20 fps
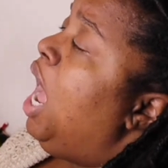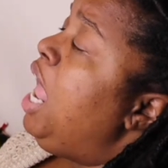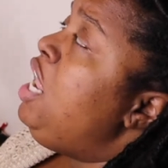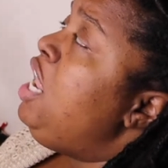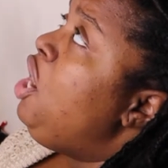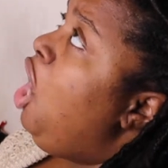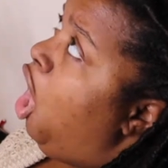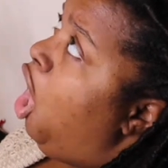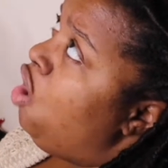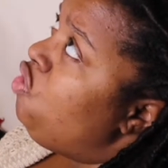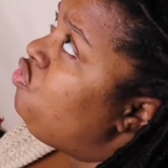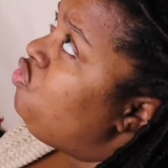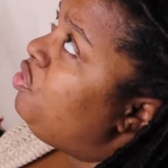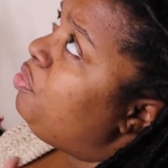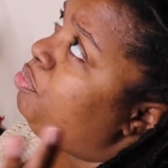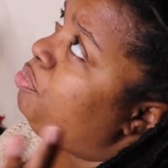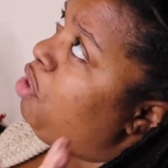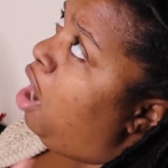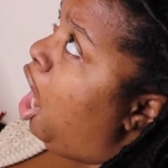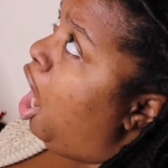I
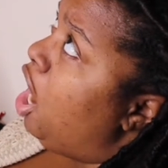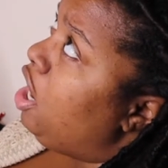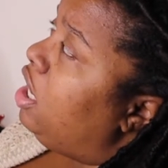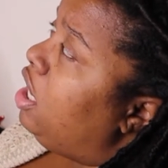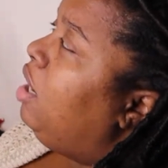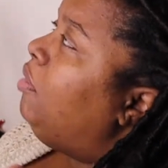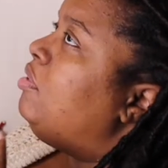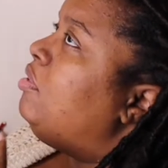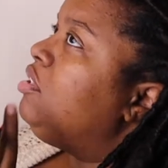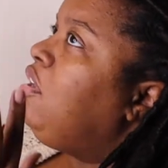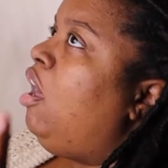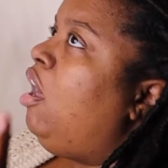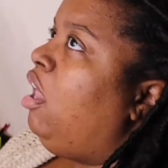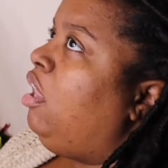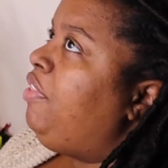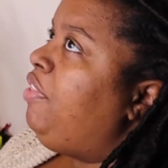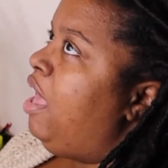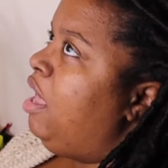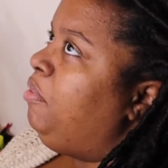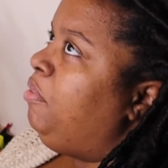love bread. I was
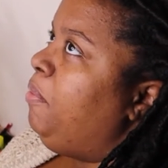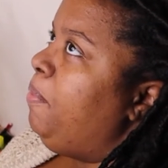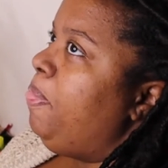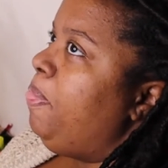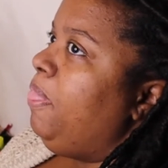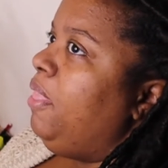all that.